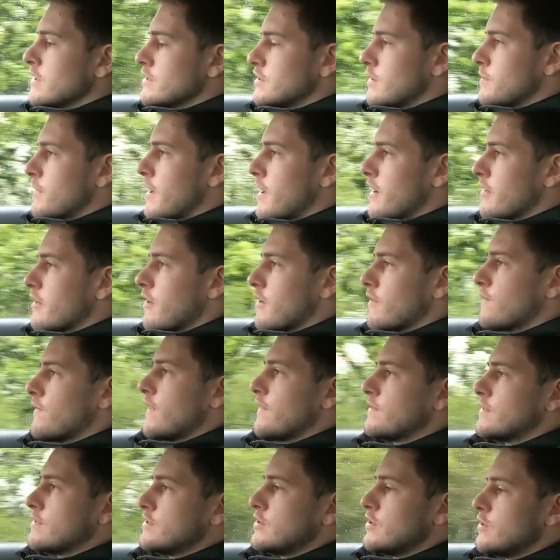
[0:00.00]
So I'm now going
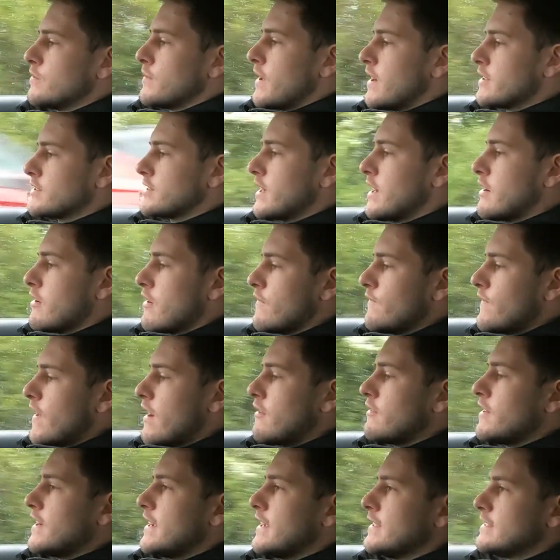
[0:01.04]
52 miles an hour,
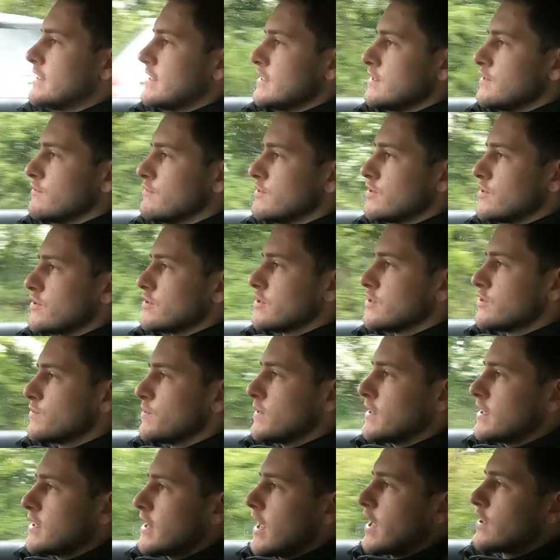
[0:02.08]
very easy to adjust the
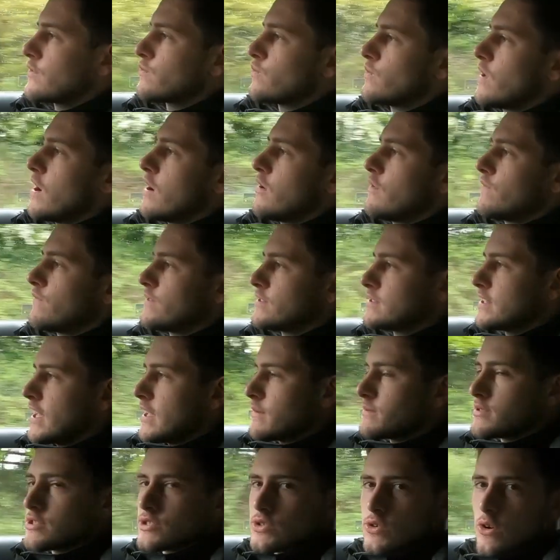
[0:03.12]
speed as well for the
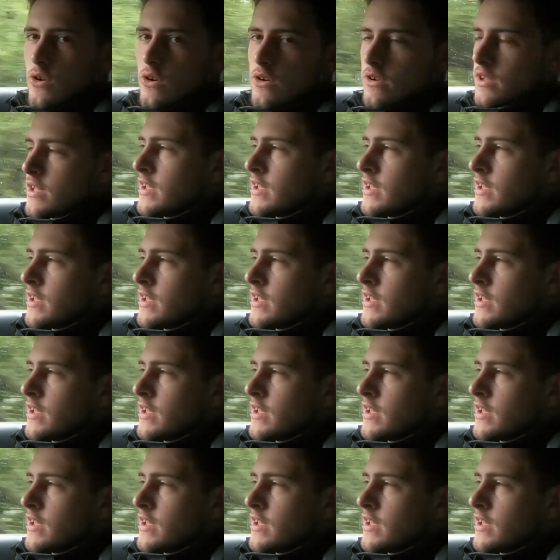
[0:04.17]
same stalk.